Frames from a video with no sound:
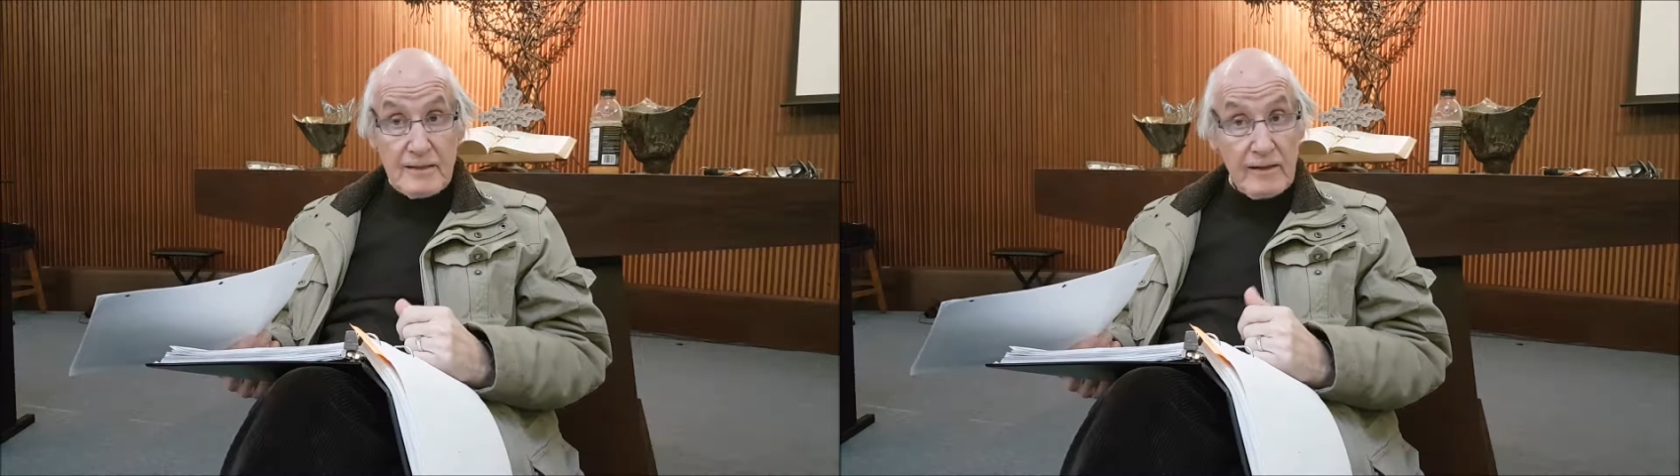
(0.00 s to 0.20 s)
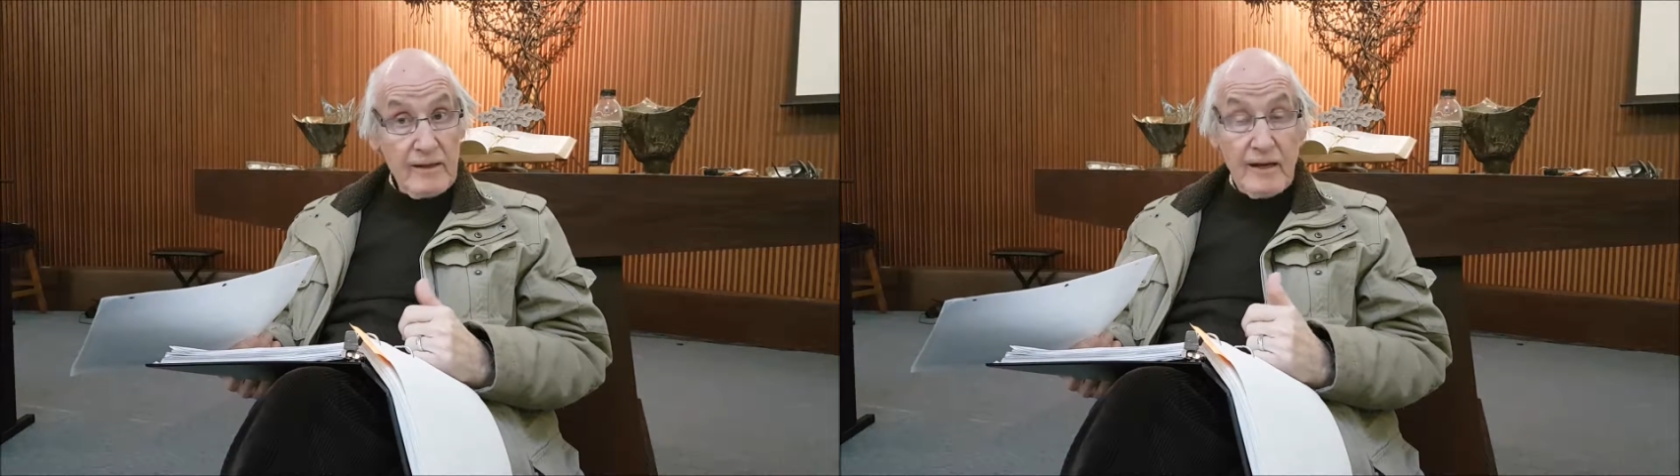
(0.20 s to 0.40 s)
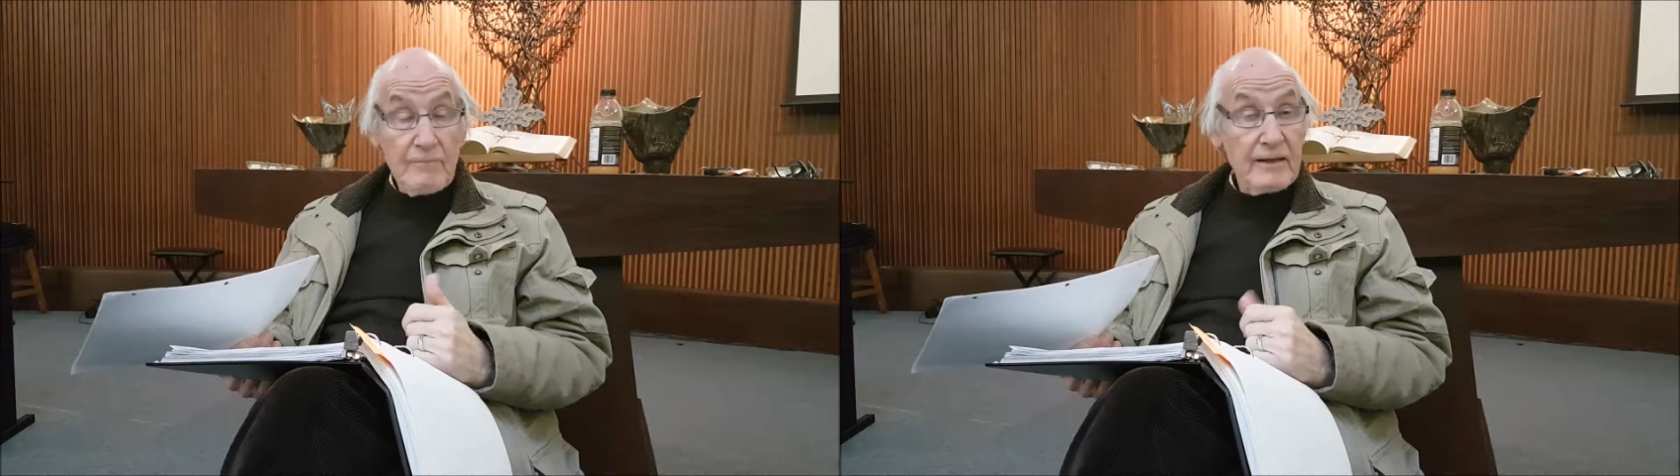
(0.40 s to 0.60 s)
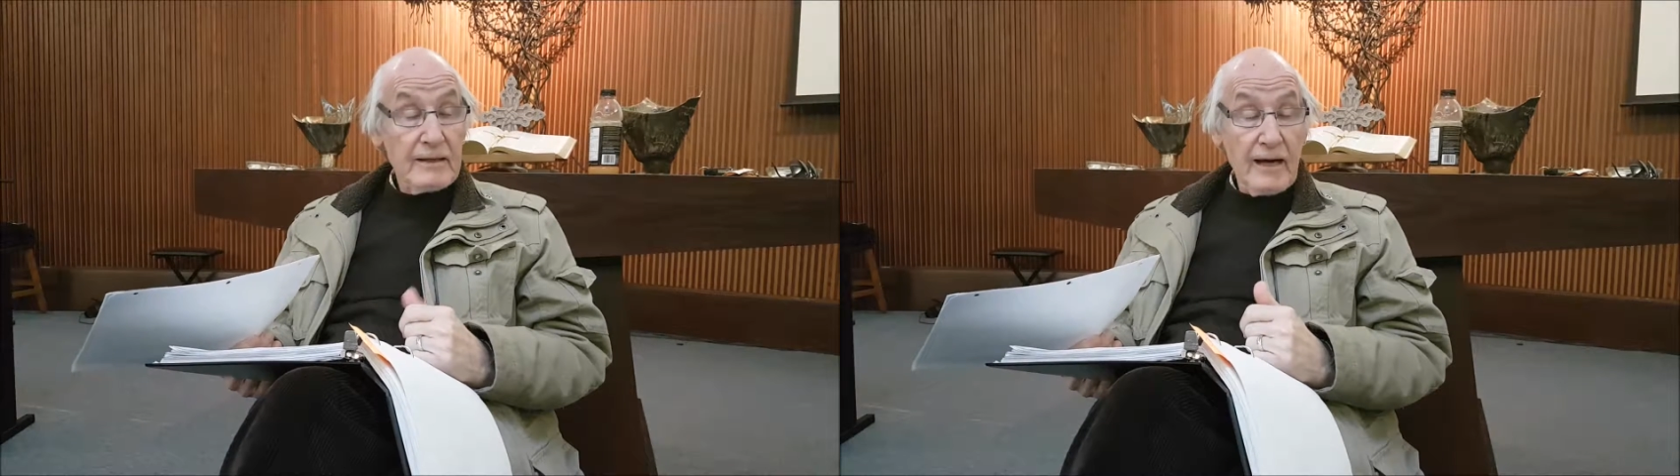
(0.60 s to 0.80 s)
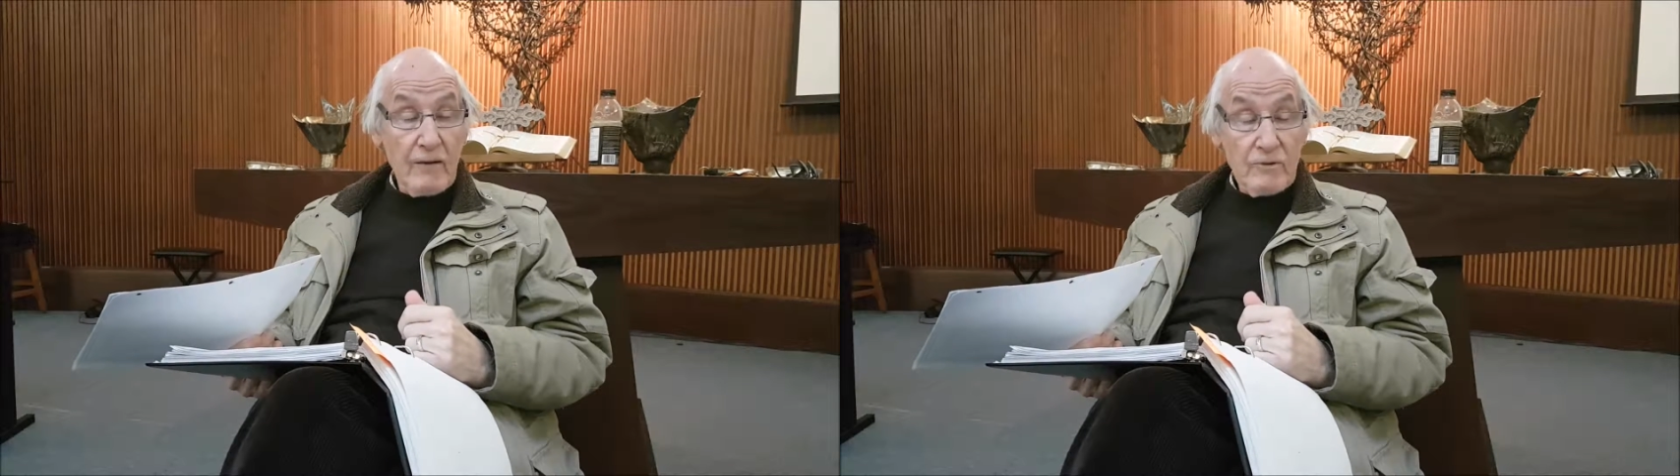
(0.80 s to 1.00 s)
I think I met a
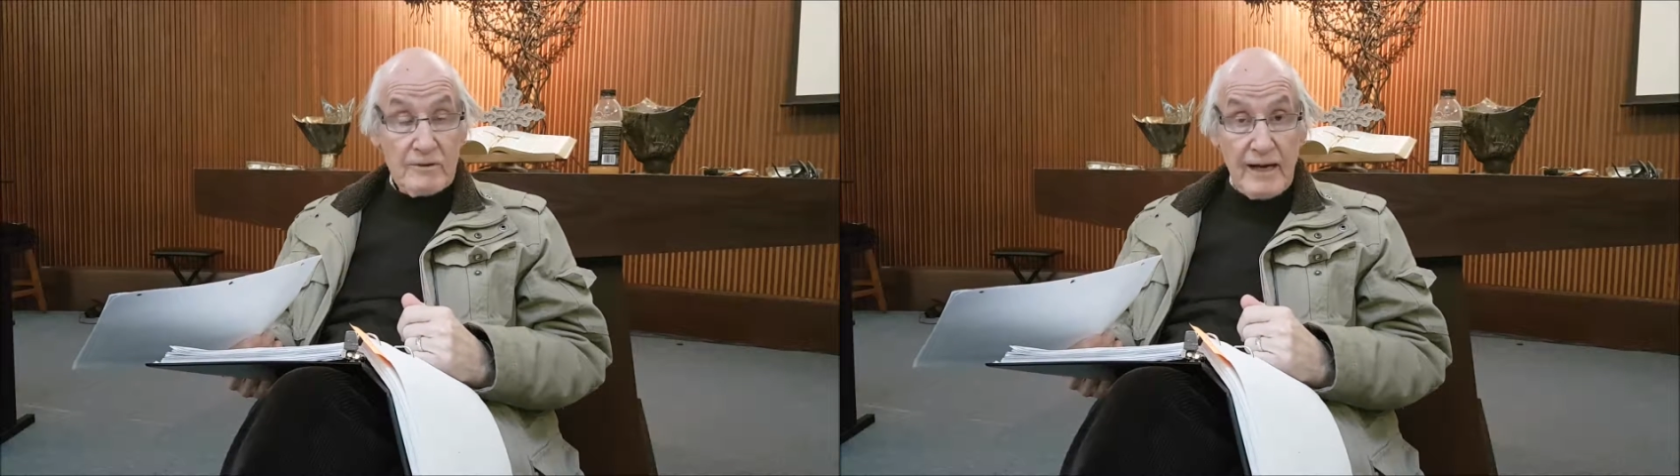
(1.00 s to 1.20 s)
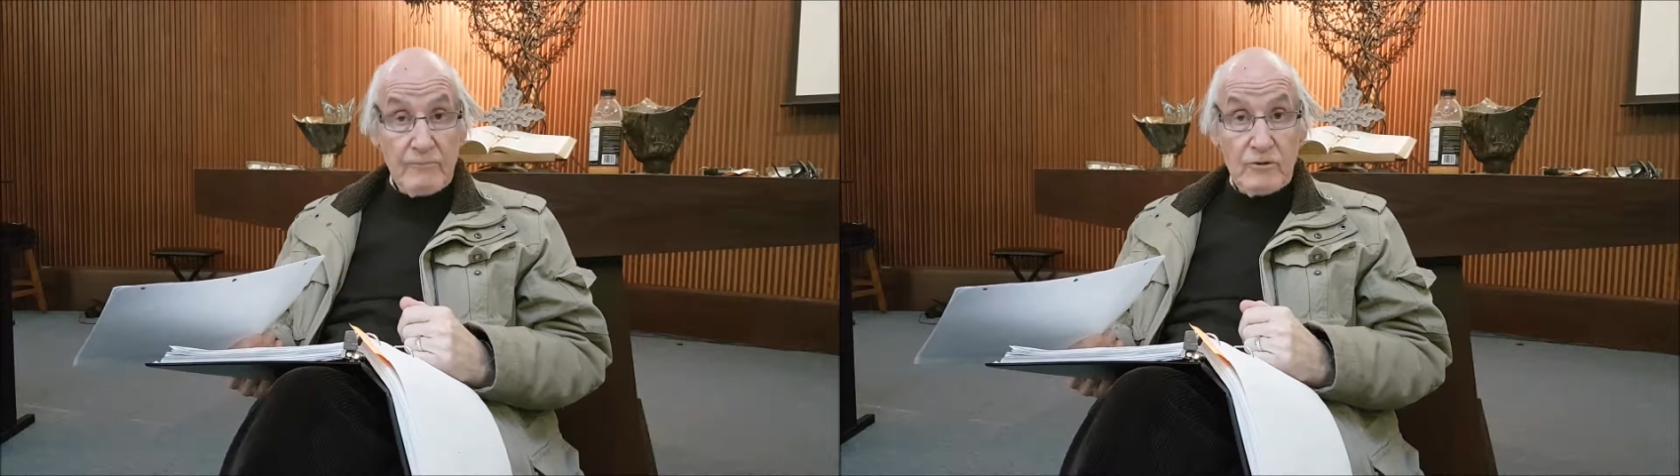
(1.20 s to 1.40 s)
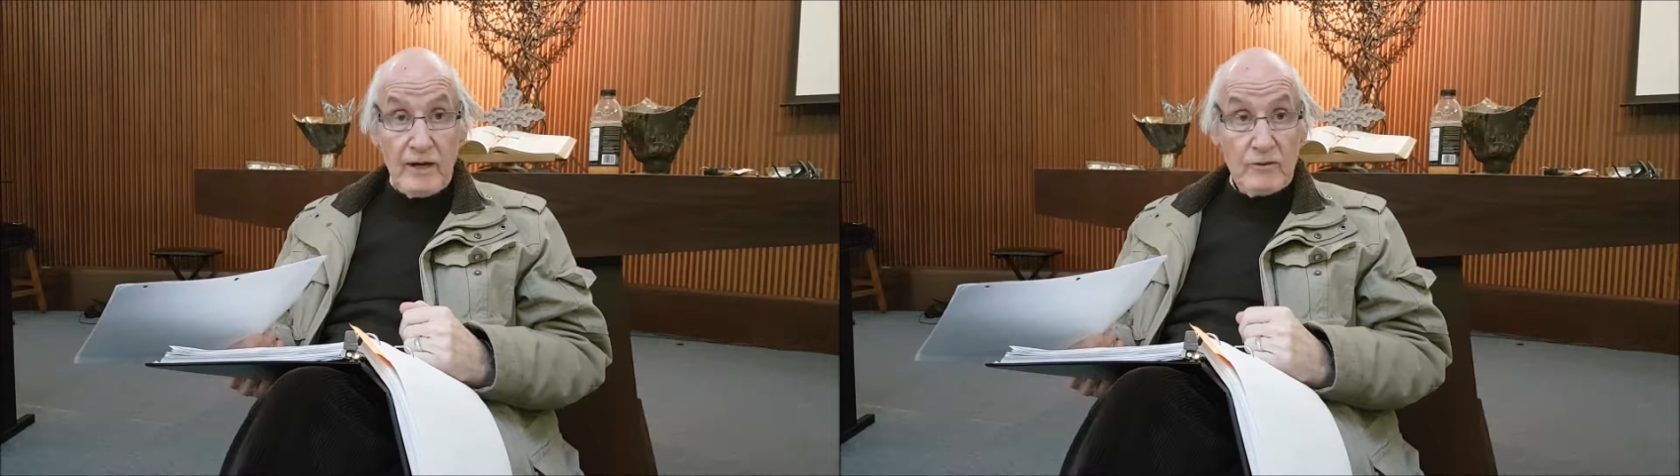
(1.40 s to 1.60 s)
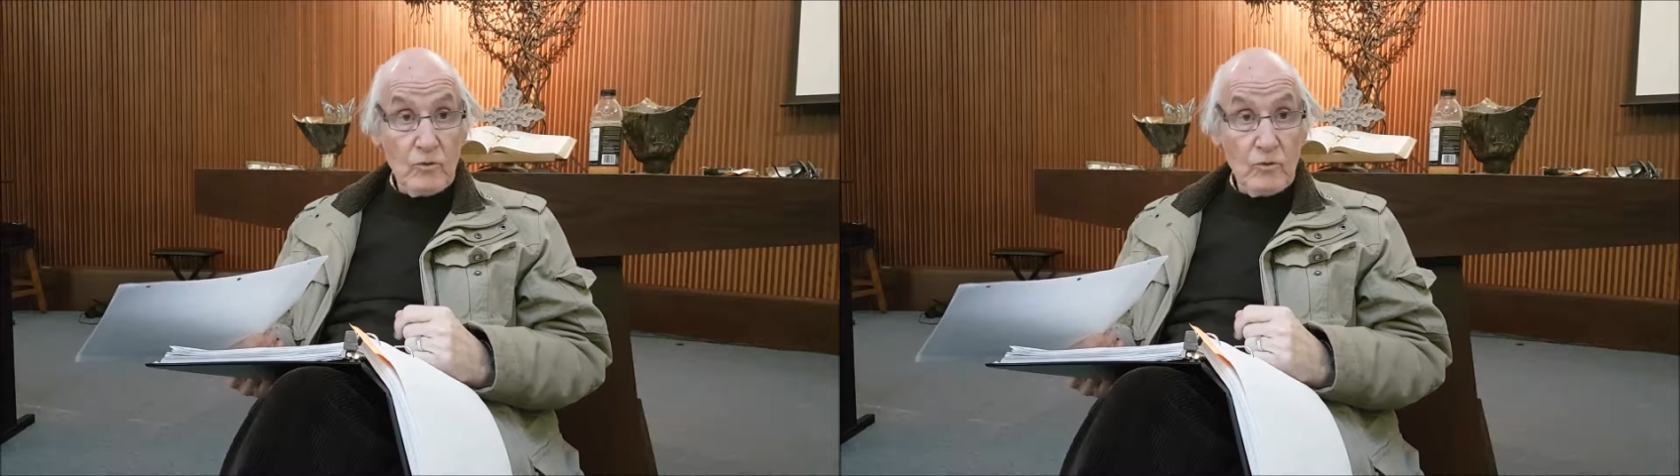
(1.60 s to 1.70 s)
guy one time who had